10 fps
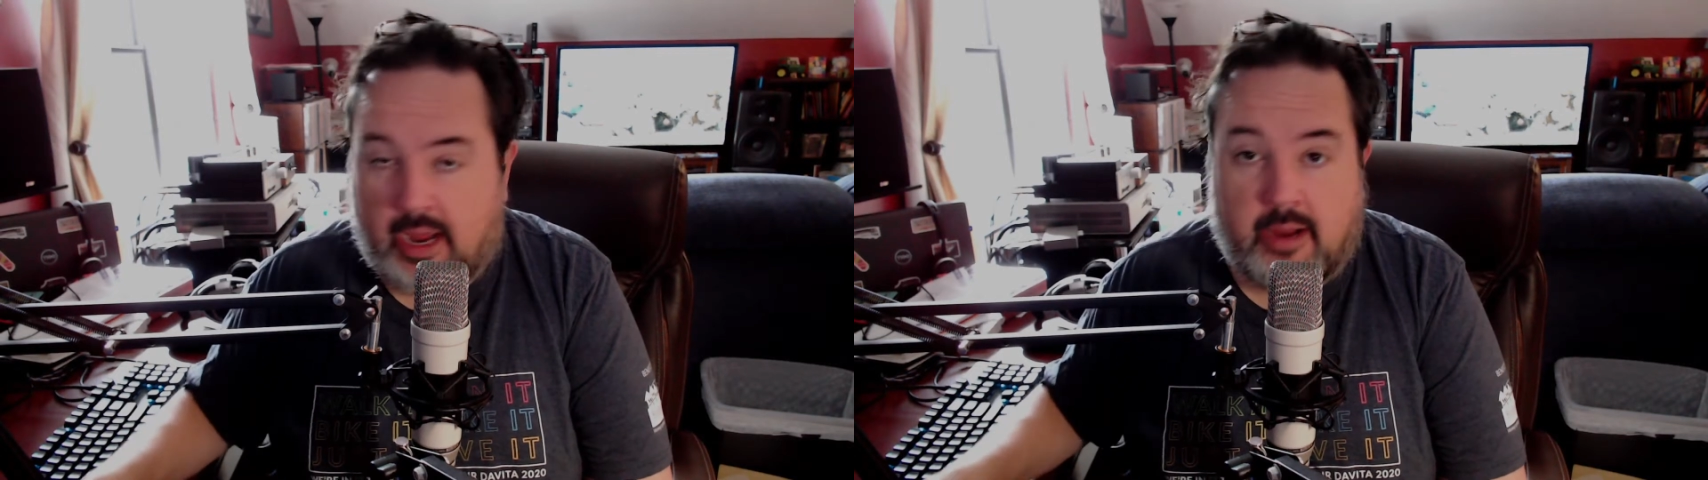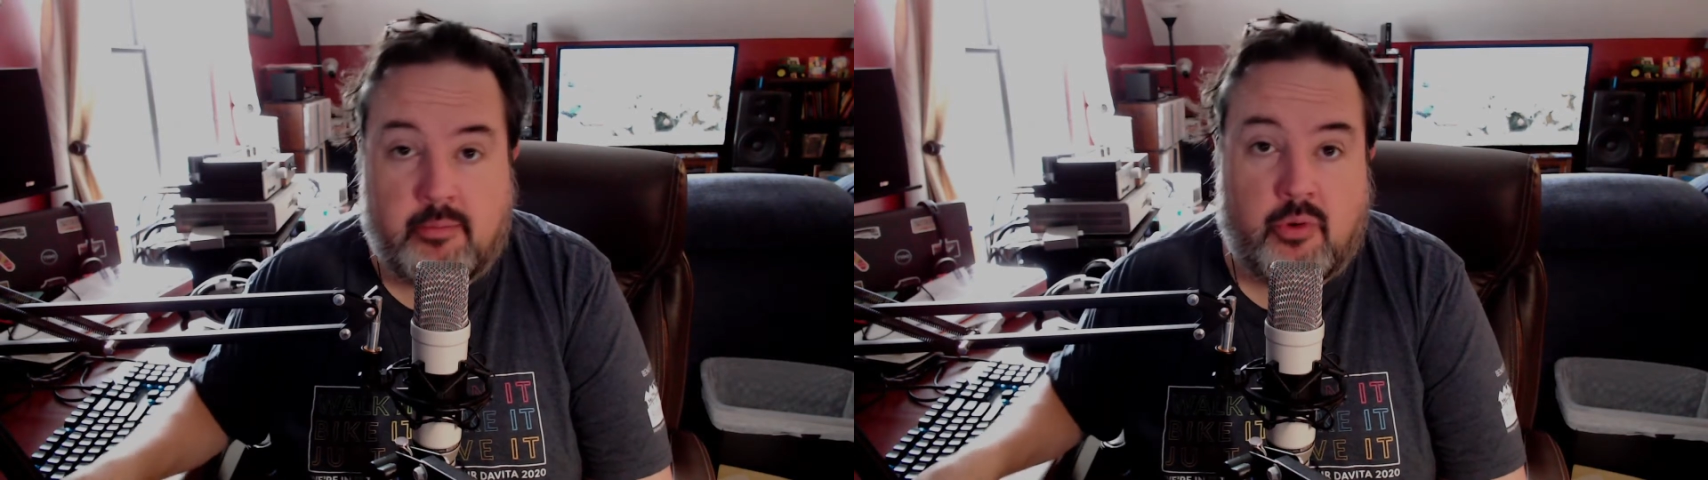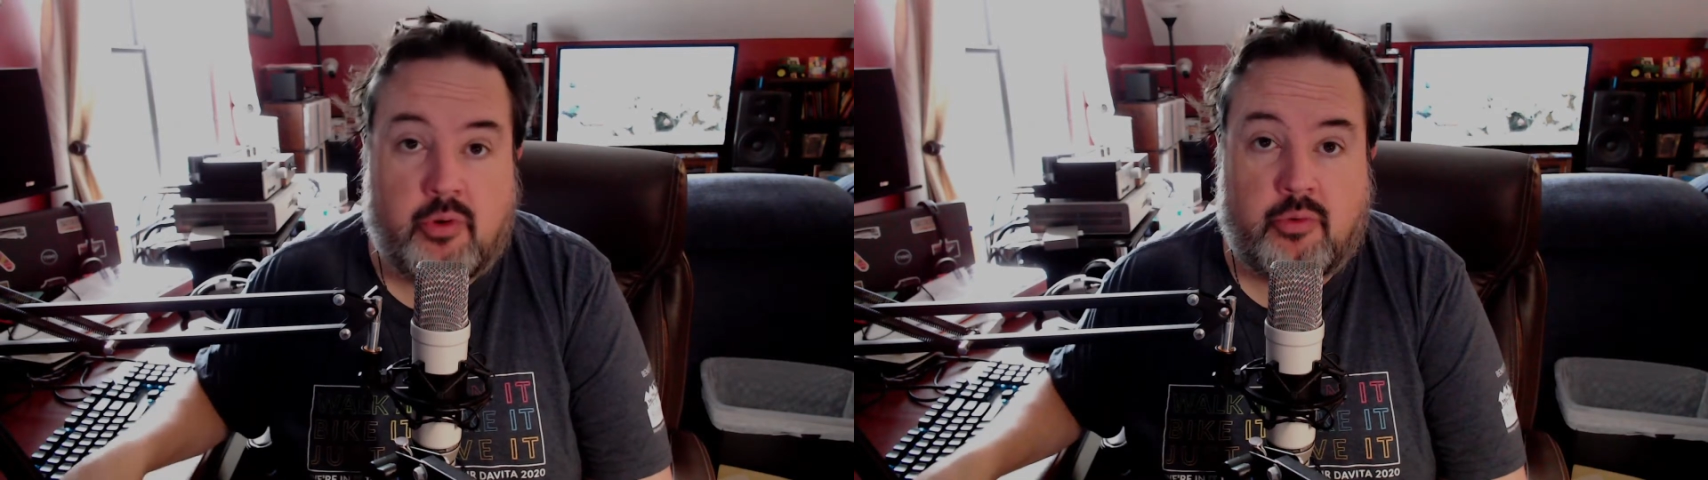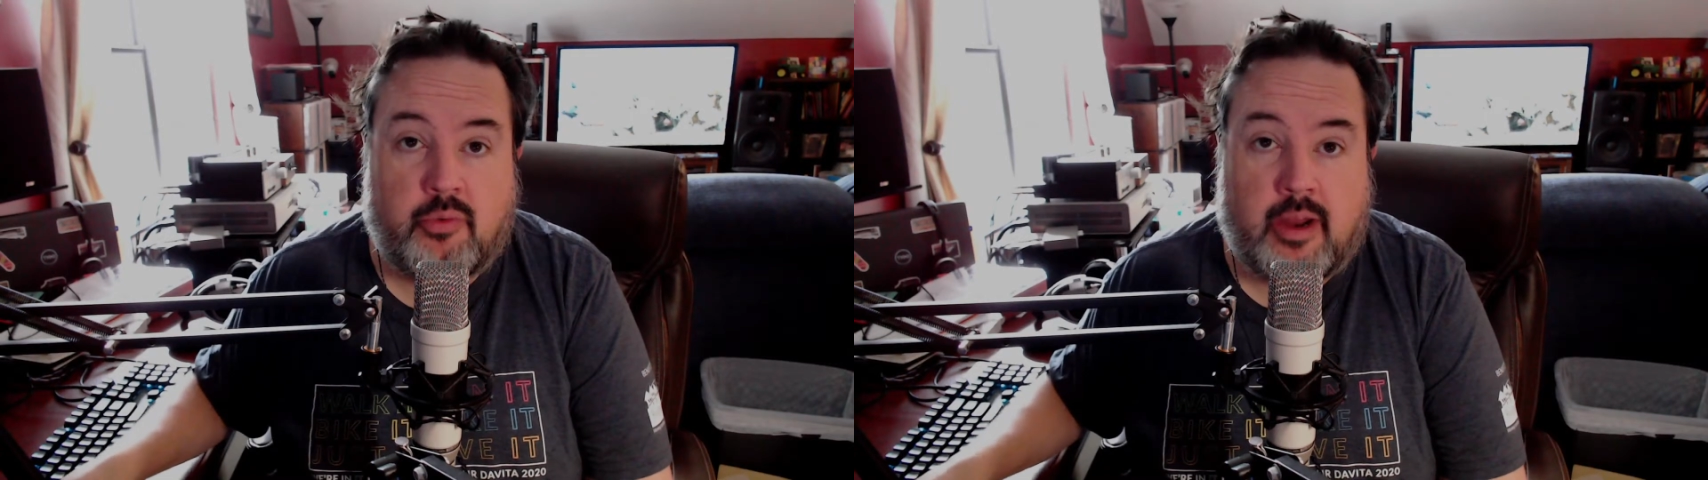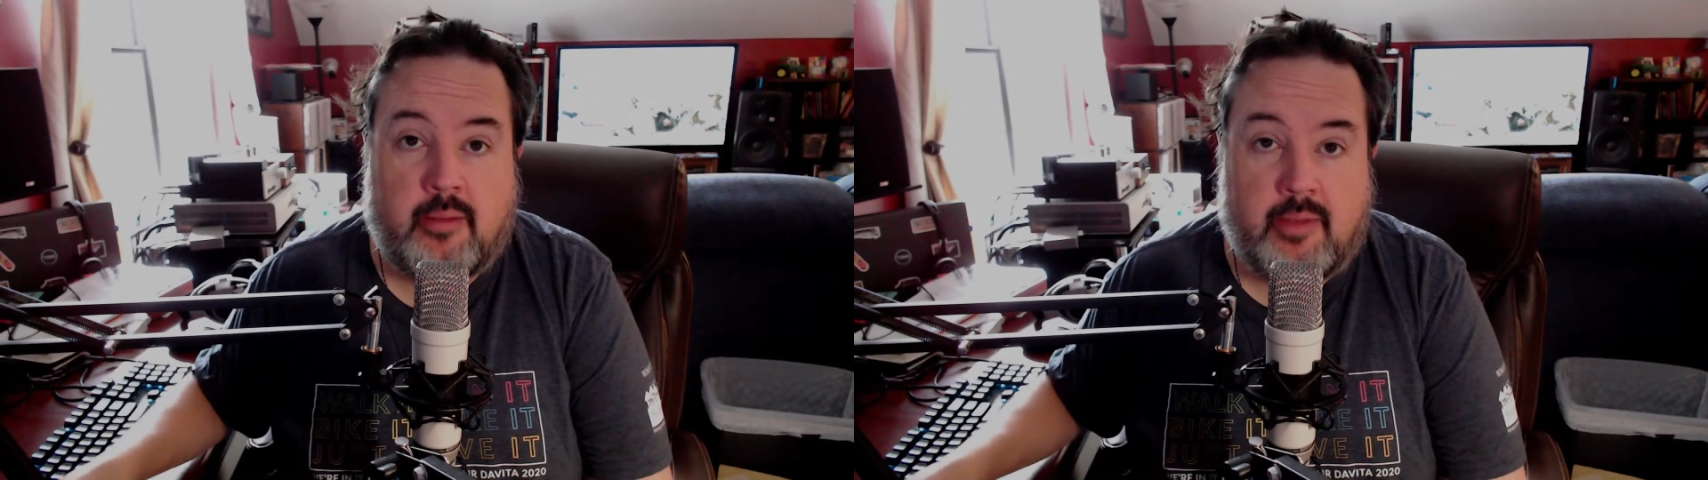I'm going to
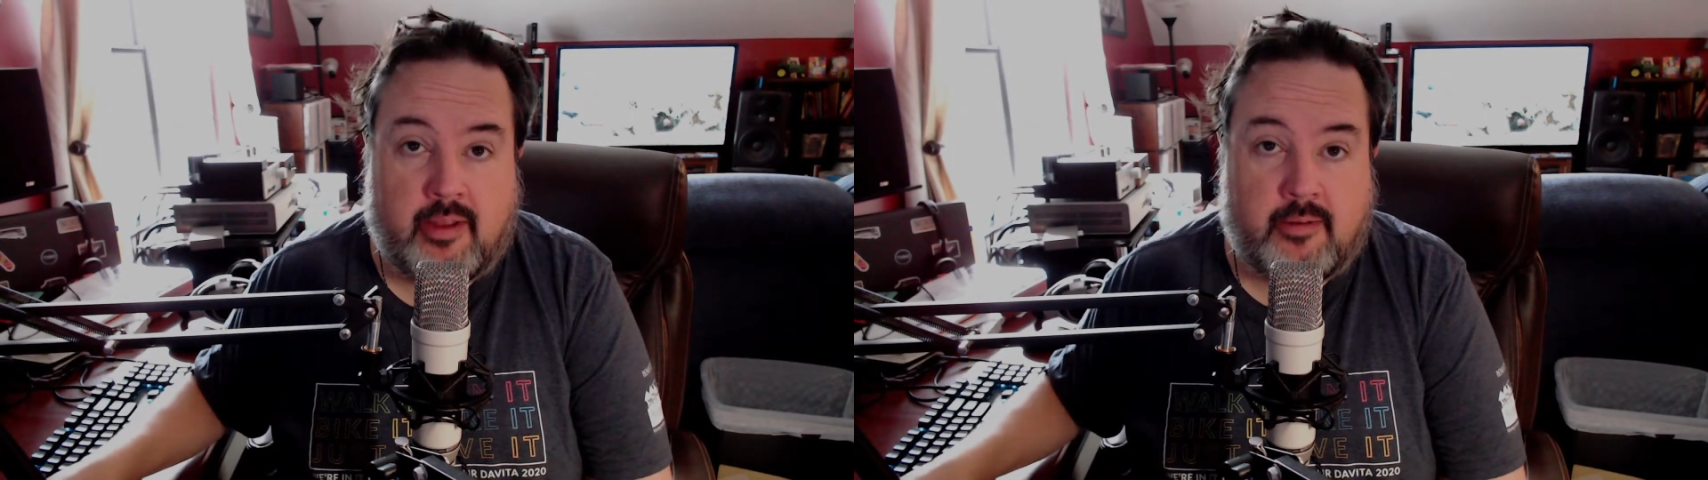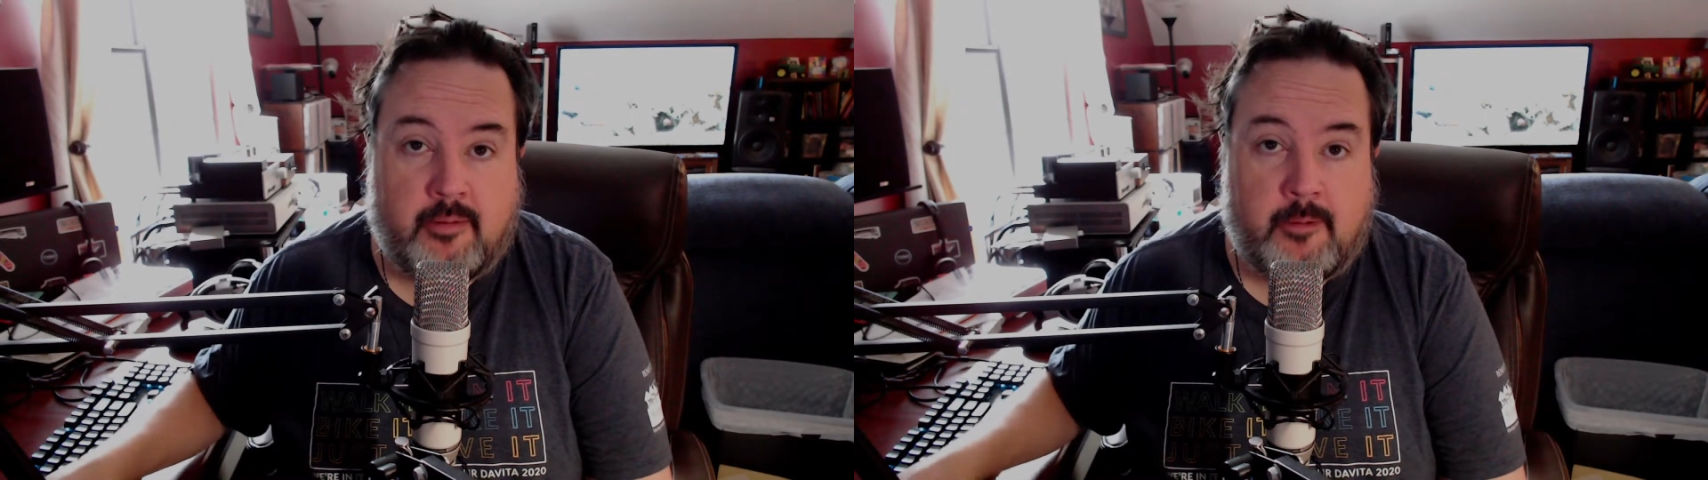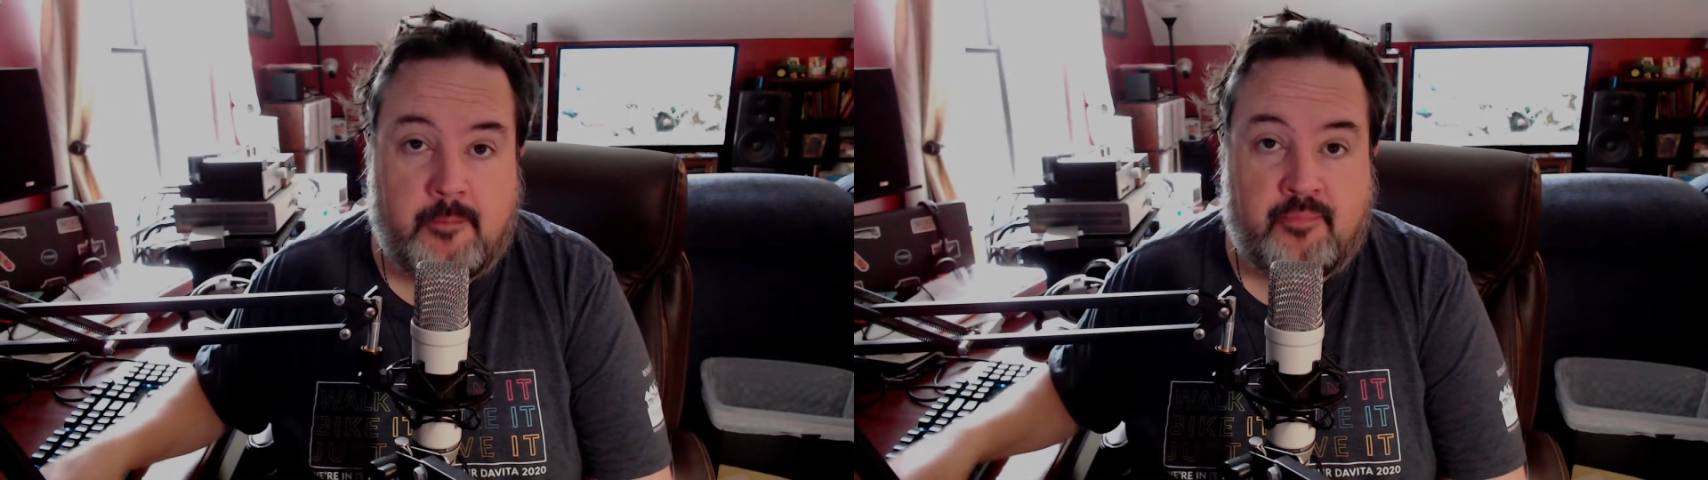recommend,